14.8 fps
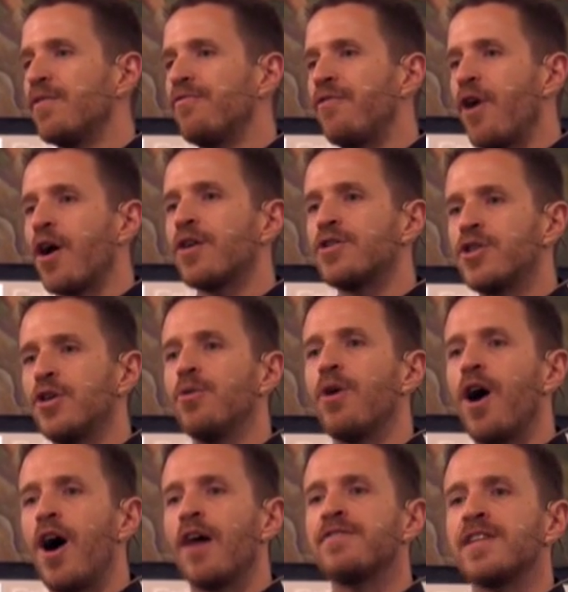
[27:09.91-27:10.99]
far too
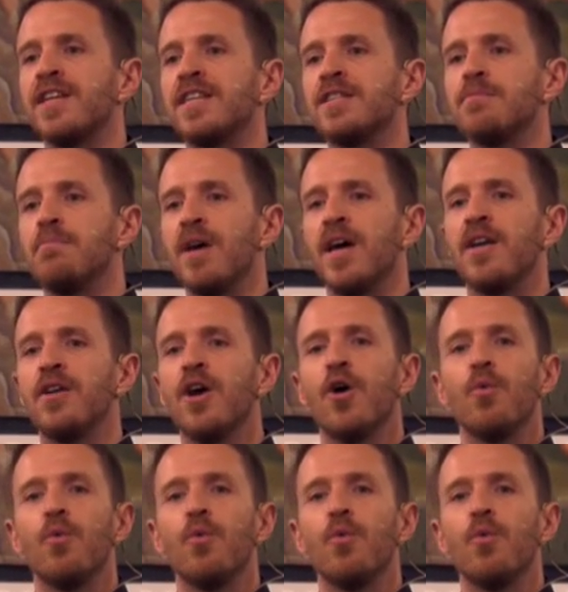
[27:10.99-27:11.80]
often, as men,